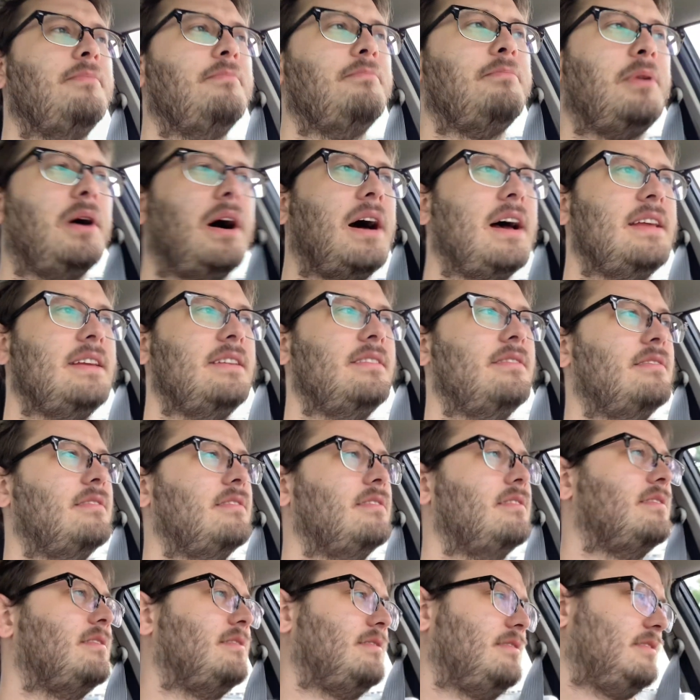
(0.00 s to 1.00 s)
But
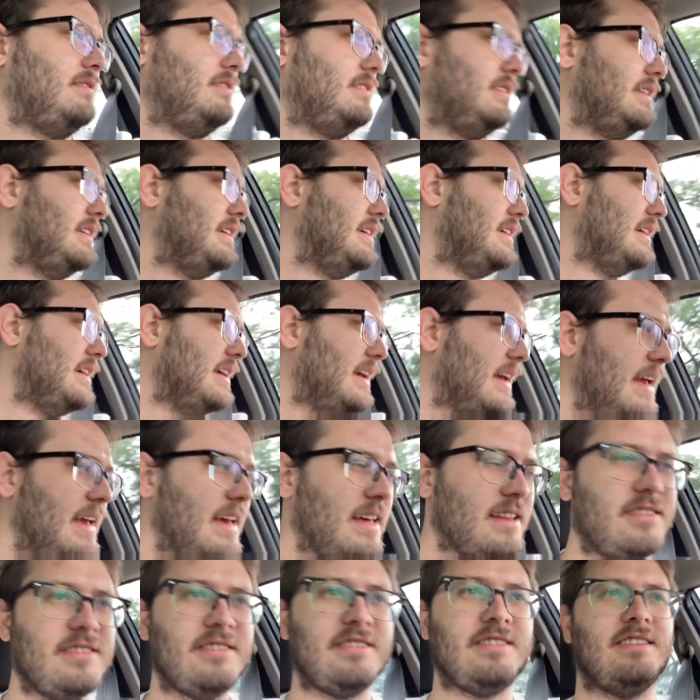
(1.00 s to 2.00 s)

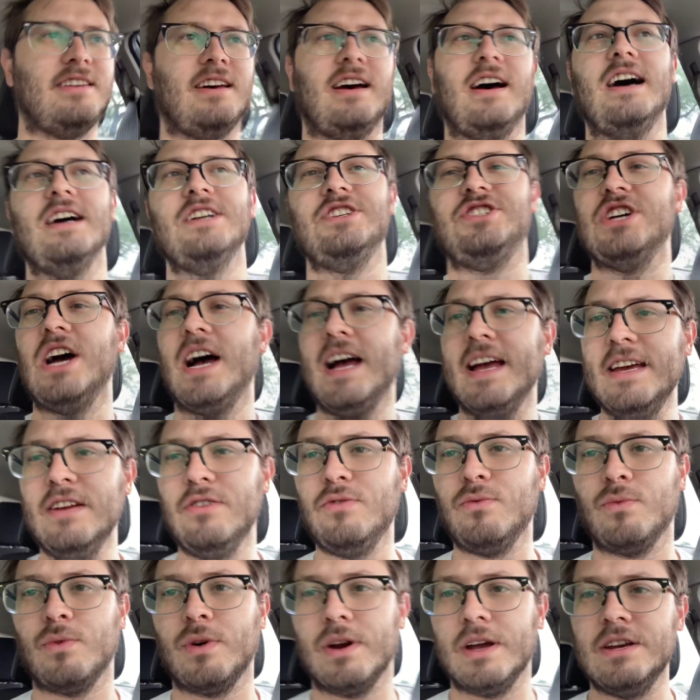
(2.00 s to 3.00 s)
it's a giant
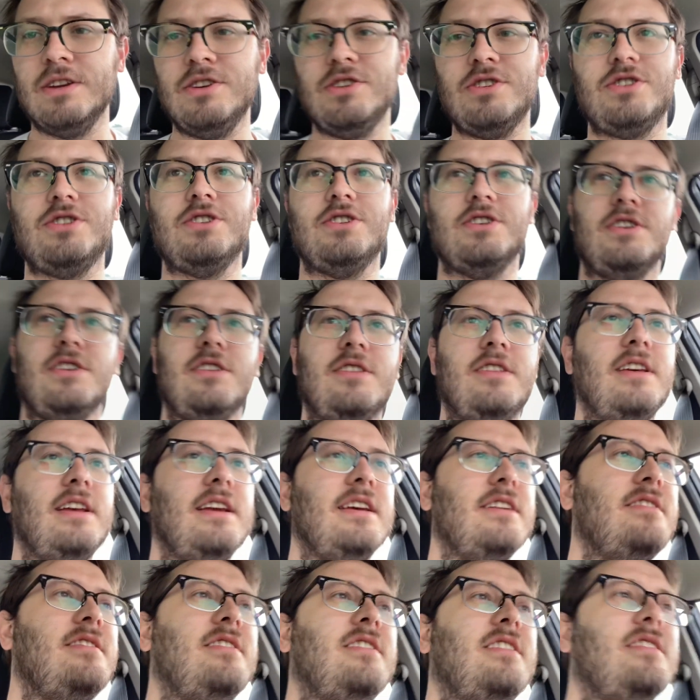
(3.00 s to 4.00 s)
wrench that
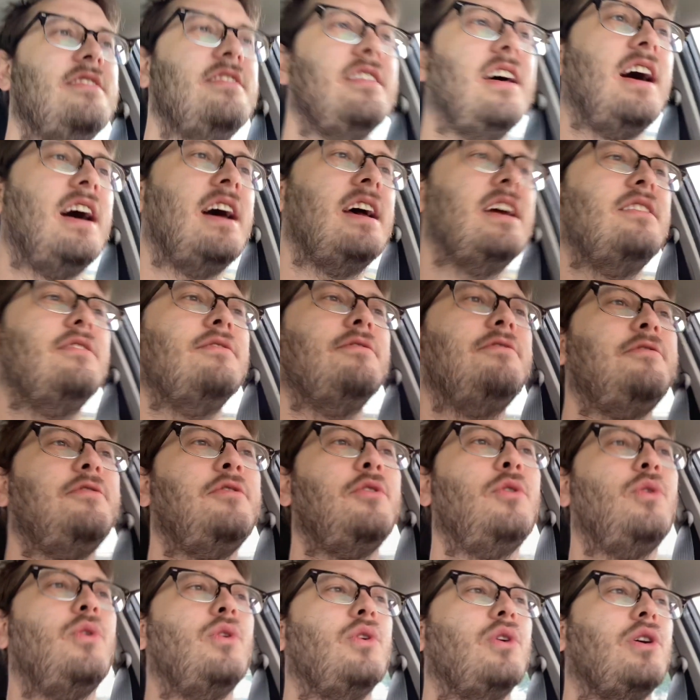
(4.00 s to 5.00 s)
is the sign
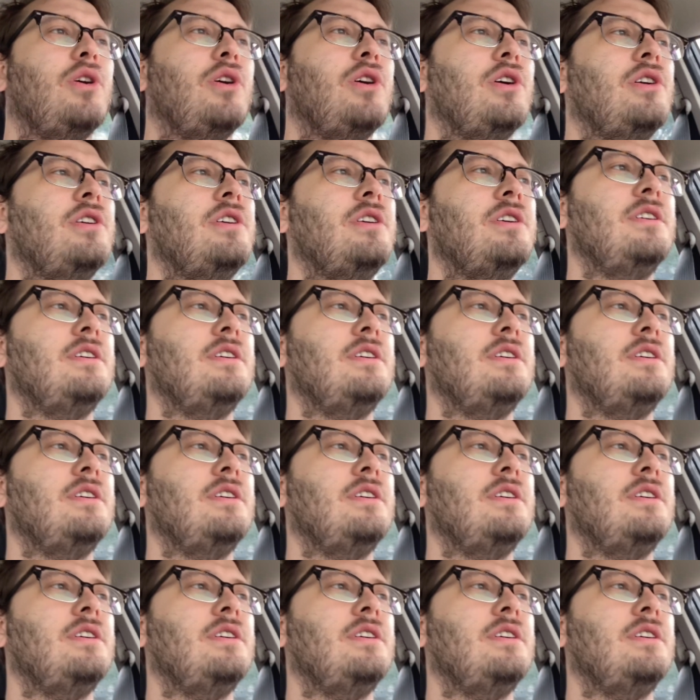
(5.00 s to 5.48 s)
for